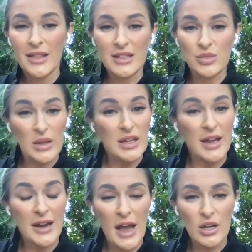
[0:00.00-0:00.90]
it's
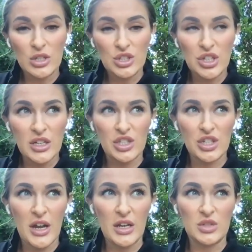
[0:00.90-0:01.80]
really an energy
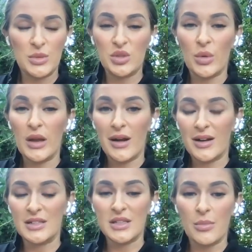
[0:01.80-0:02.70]
exchange between
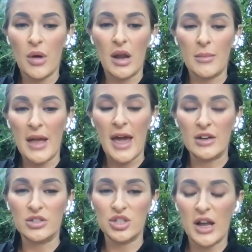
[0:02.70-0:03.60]
us i'm putting my
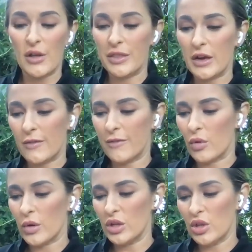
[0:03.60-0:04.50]
energy out there
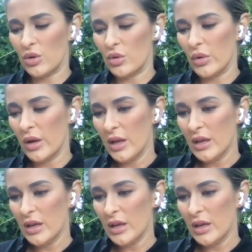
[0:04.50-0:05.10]
for you